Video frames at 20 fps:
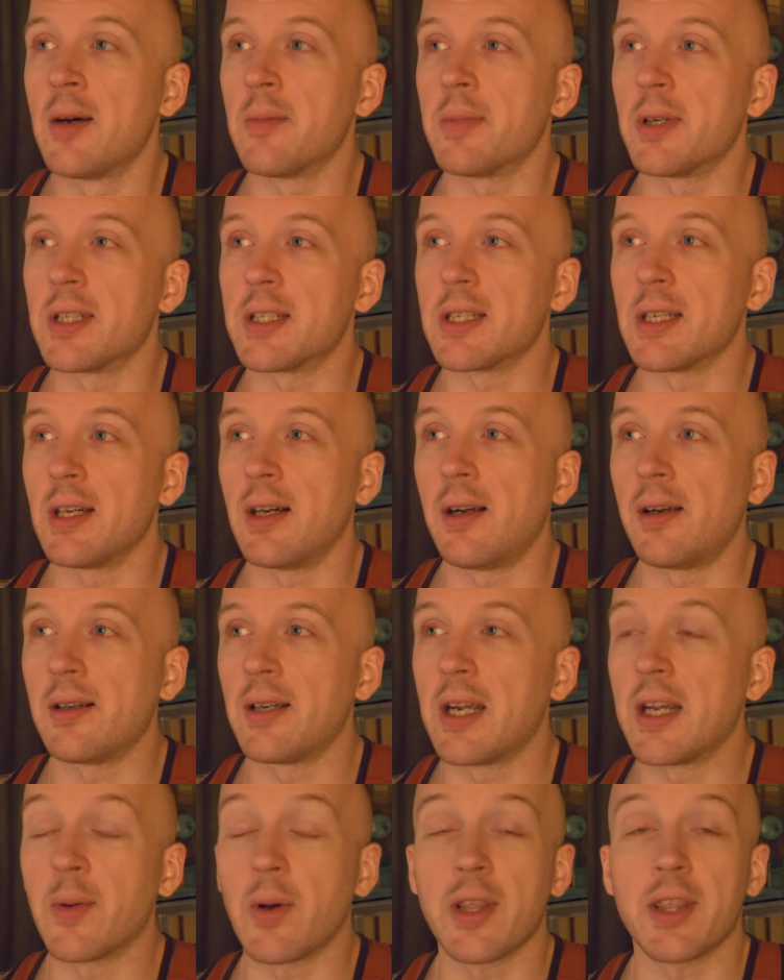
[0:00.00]
But
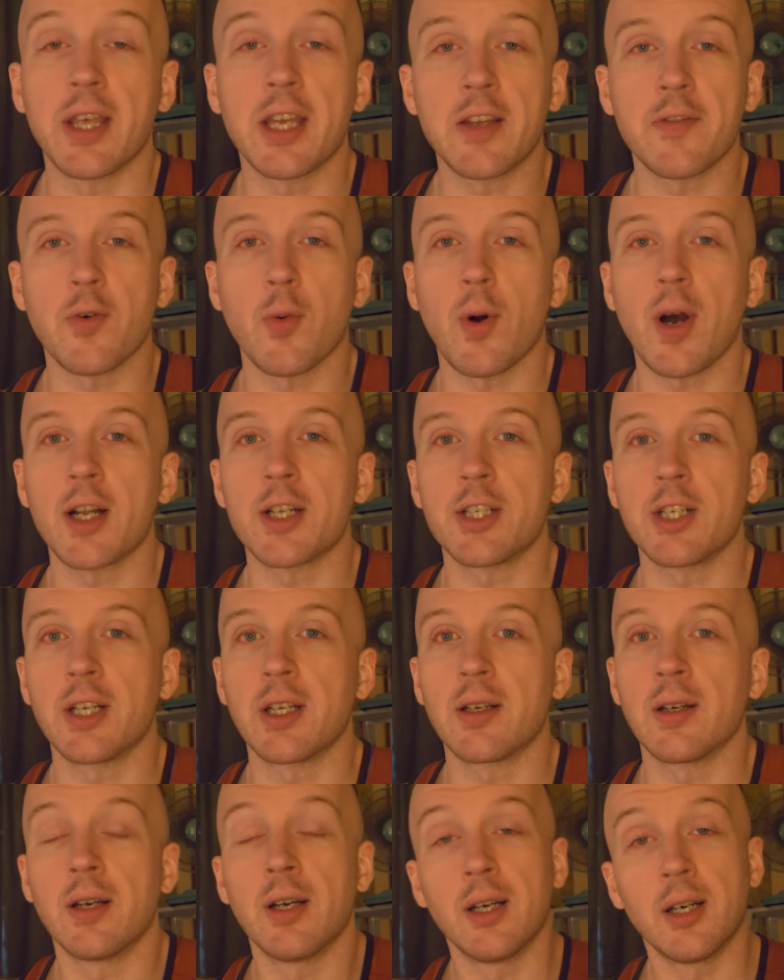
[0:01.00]
anyway, thank you for
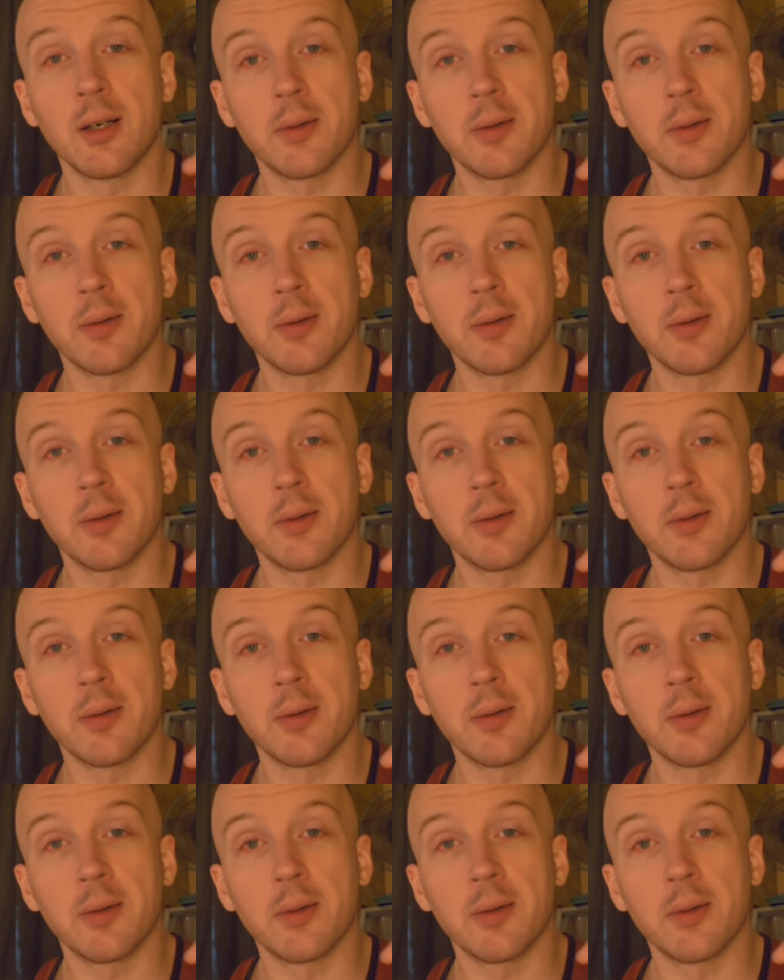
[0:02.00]
watching.